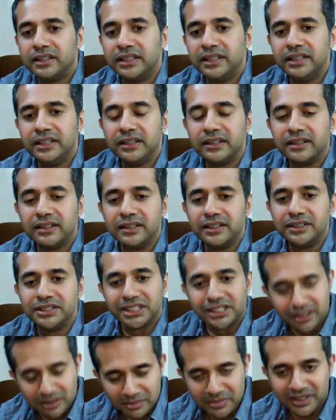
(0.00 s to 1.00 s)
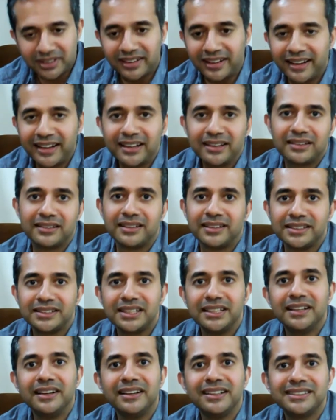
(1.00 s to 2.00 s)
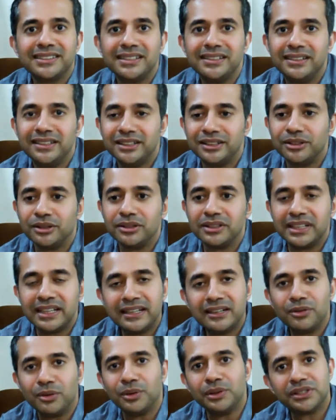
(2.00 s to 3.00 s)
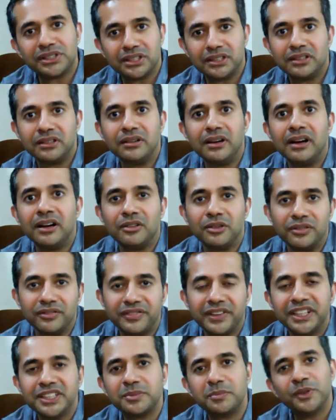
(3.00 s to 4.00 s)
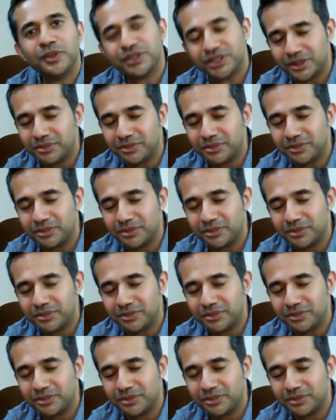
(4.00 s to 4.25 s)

The gentlemen at Cigarsindia.in also are on Facebook,